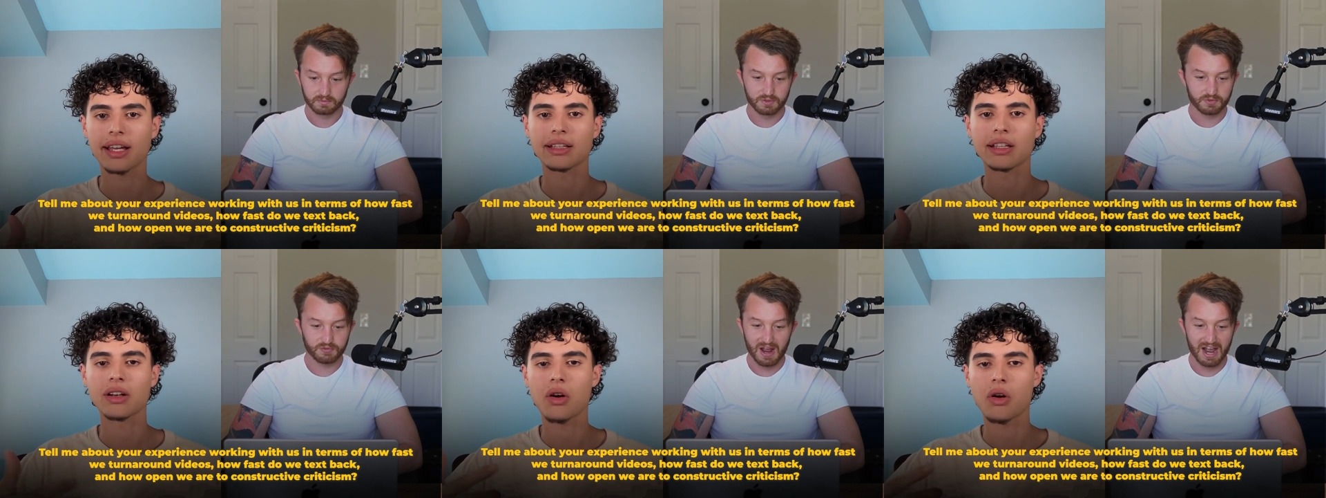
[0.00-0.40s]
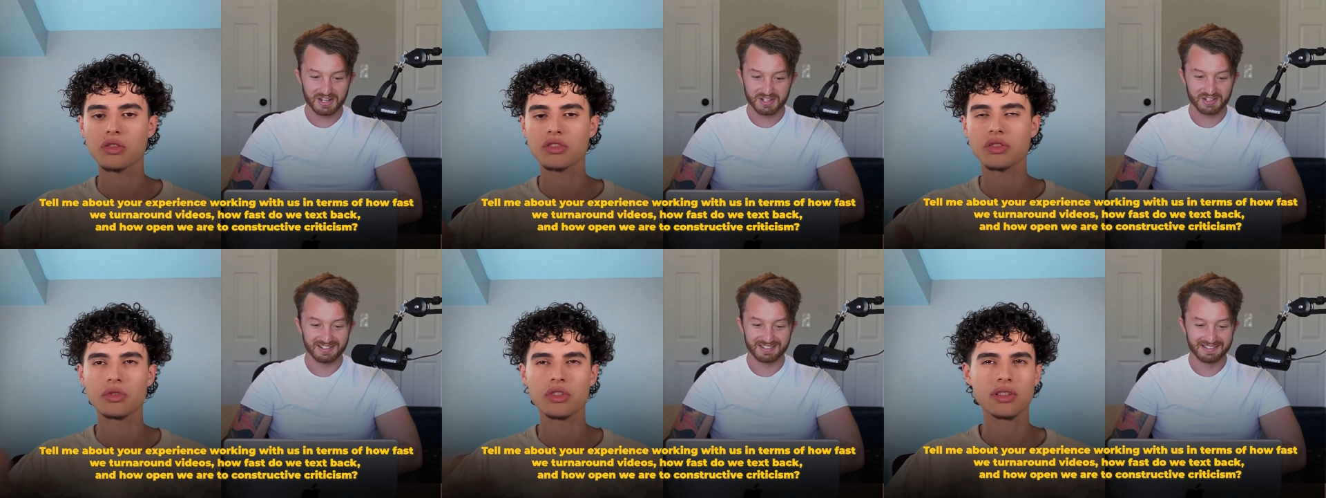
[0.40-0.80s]
Speaker 1: and then fast.
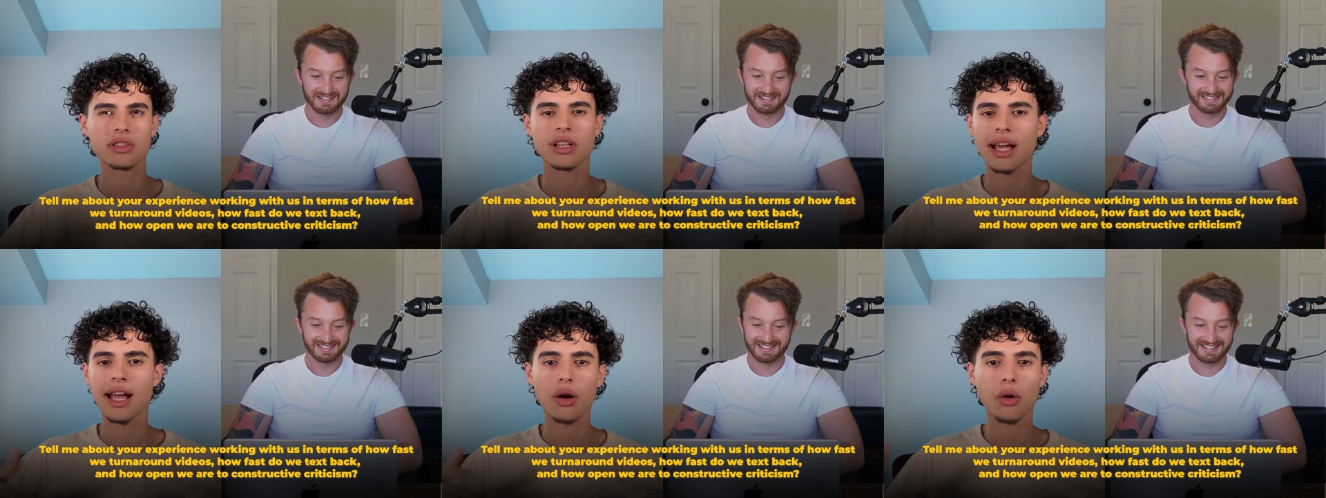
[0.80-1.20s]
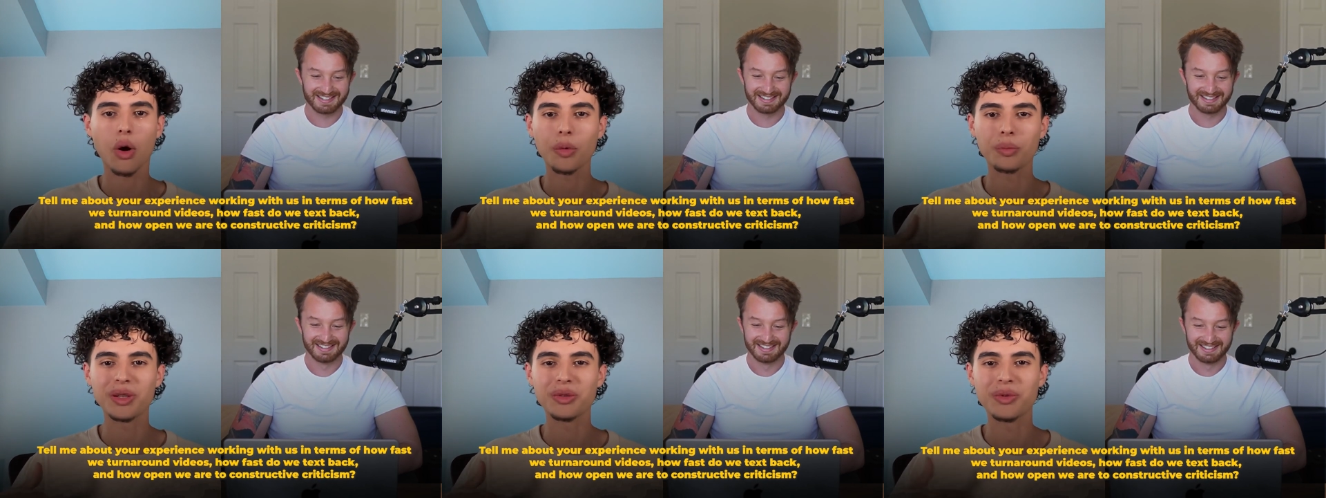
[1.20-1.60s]
also just it's how
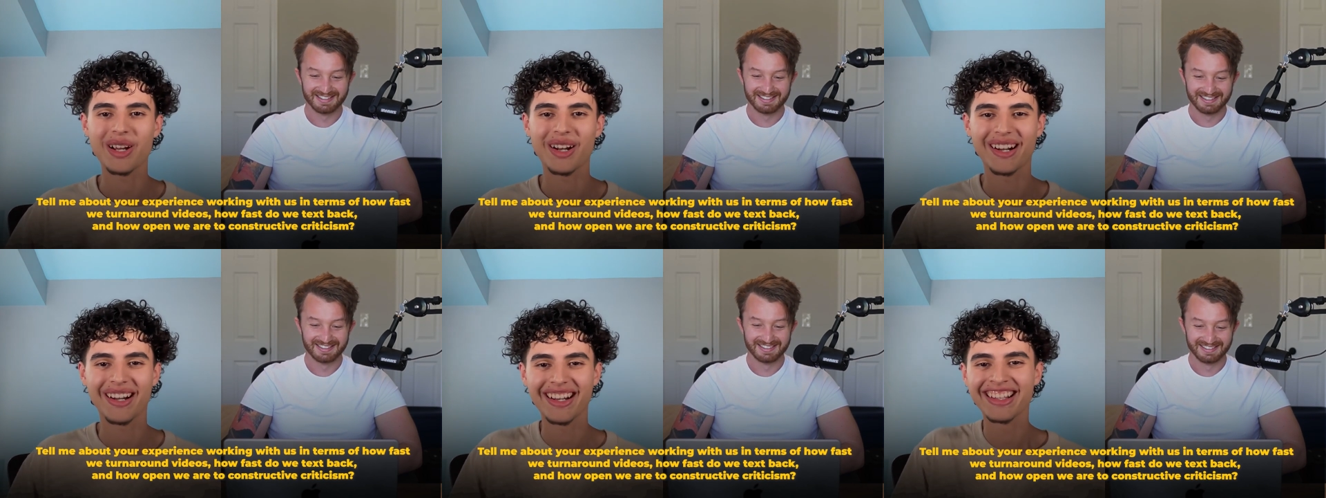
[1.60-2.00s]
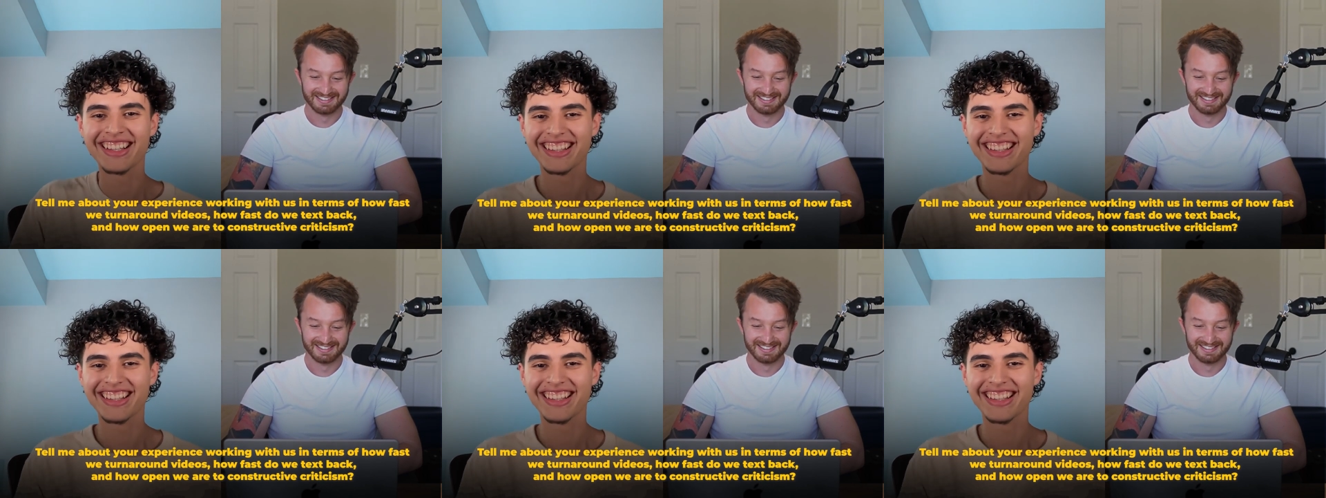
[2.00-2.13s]
open we are